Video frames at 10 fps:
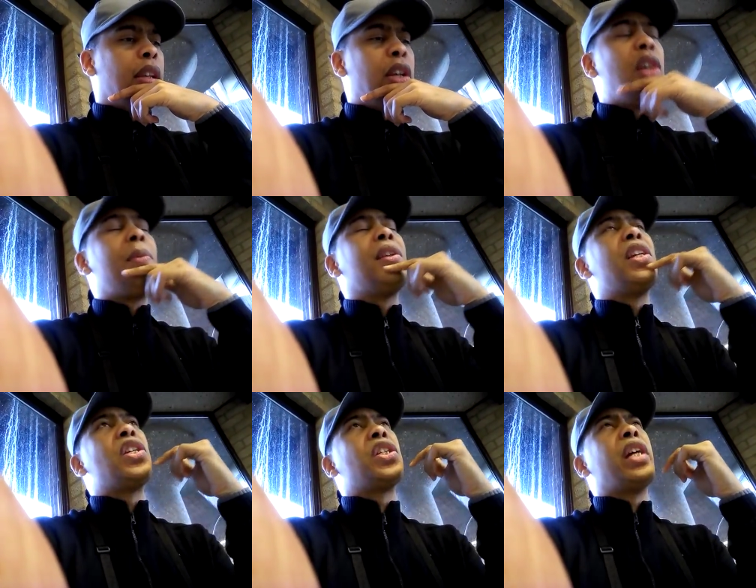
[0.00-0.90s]
The young
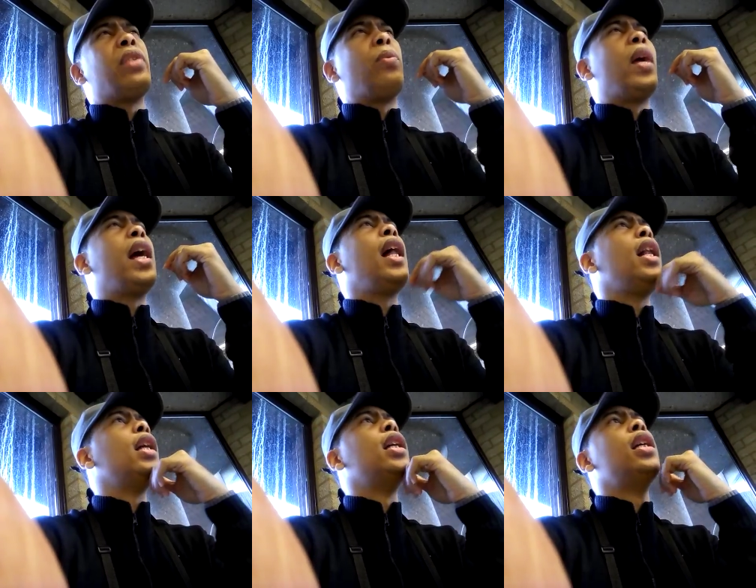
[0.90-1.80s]
politician said,
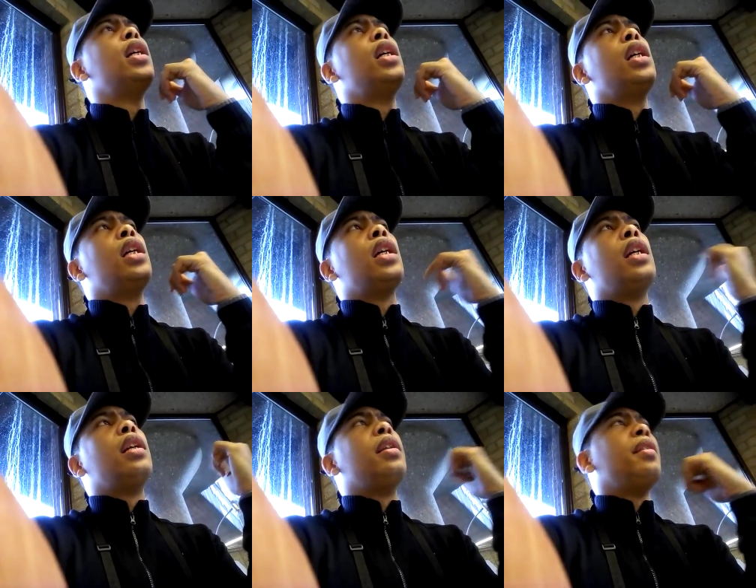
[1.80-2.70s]
well,
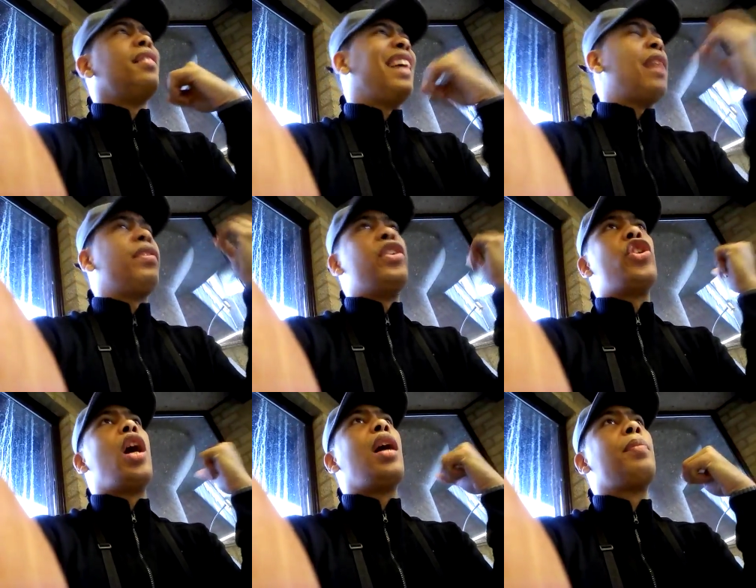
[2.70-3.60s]
they have their
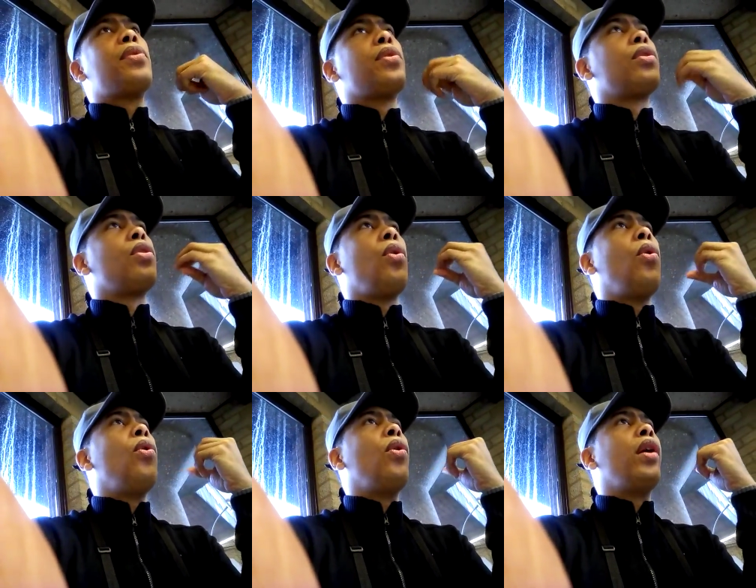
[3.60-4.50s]
jobs,
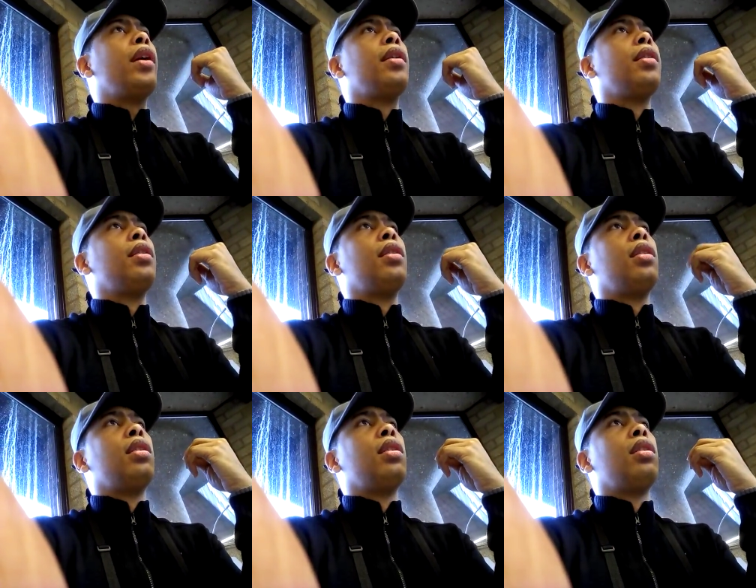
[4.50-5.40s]
or,
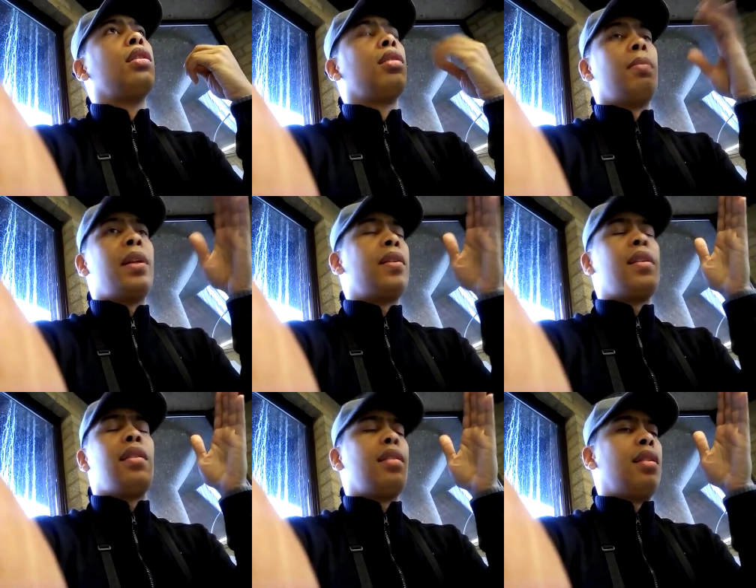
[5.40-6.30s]
but
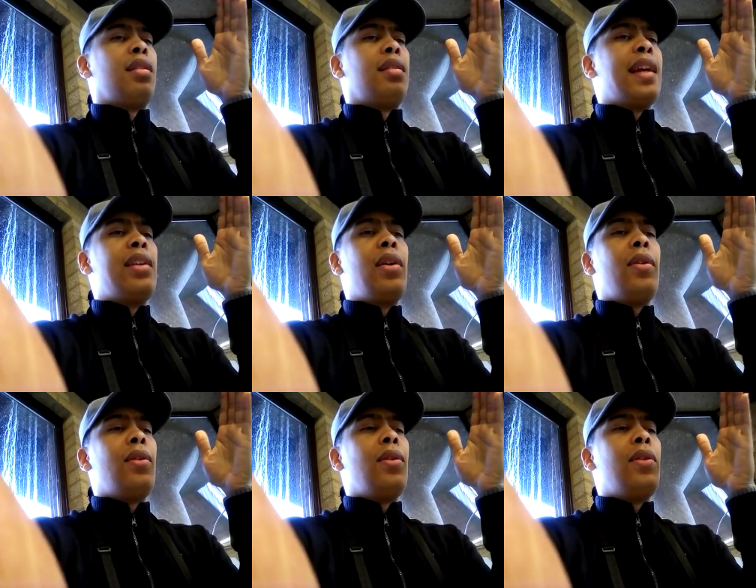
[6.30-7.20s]
then the
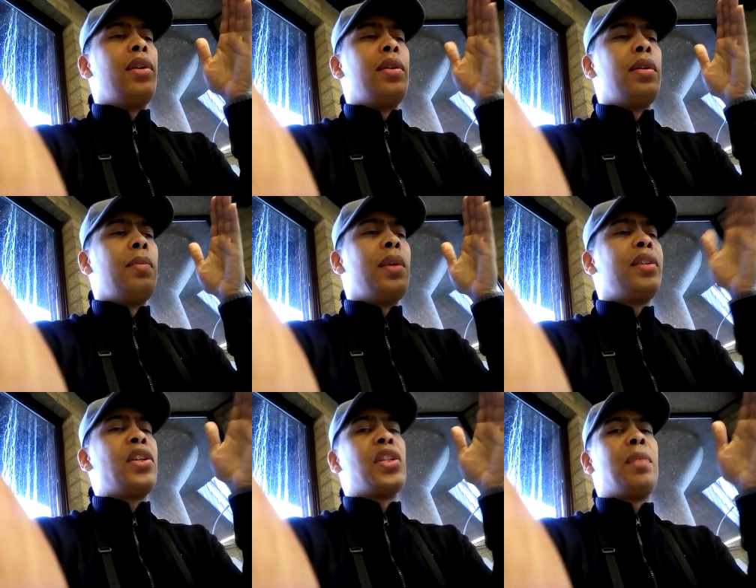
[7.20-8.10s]
older
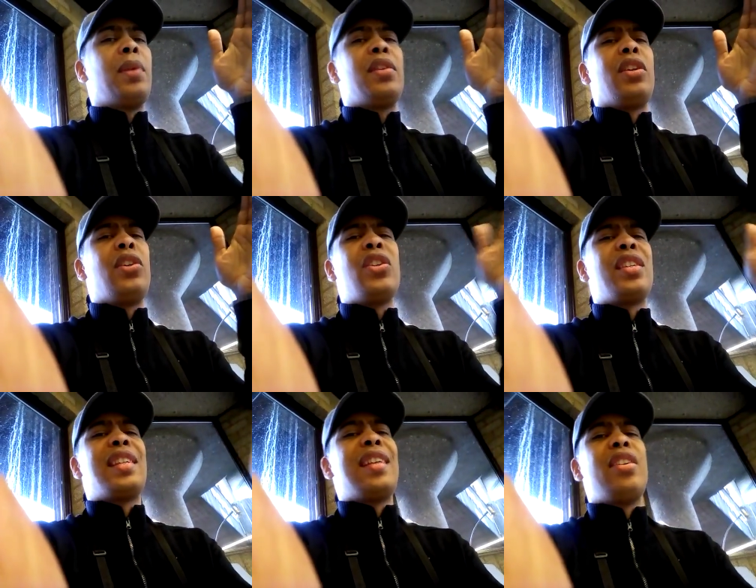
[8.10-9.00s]
politician said, but you
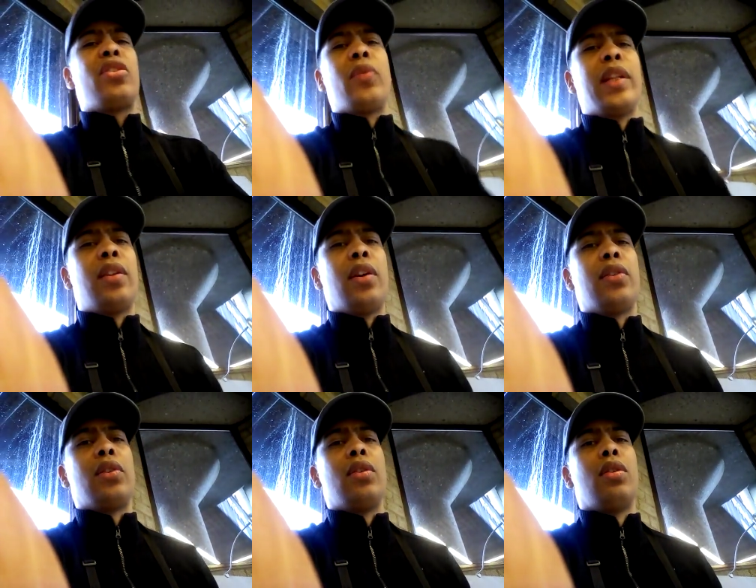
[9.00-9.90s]
just said they're street
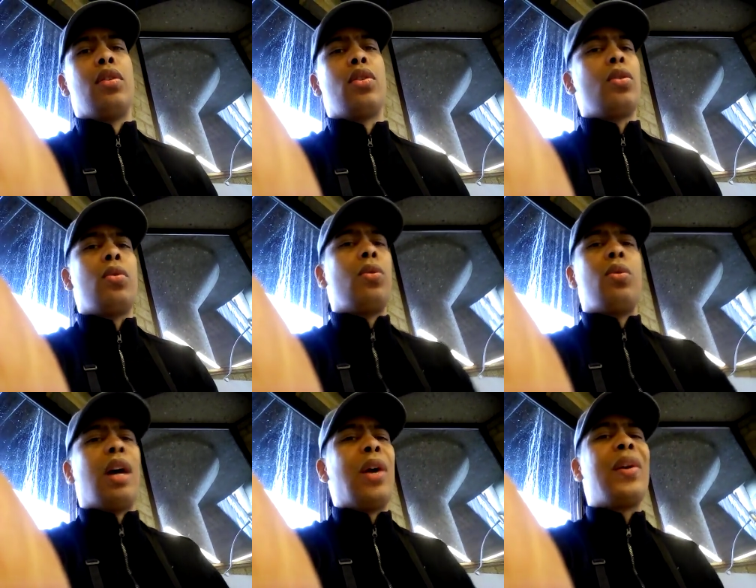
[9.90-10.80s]
thugs, so
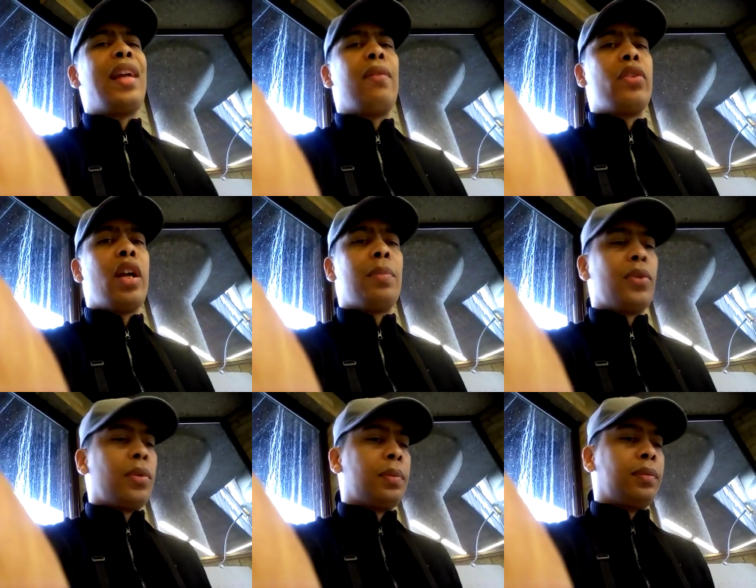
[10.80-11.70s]
how can they have jobs?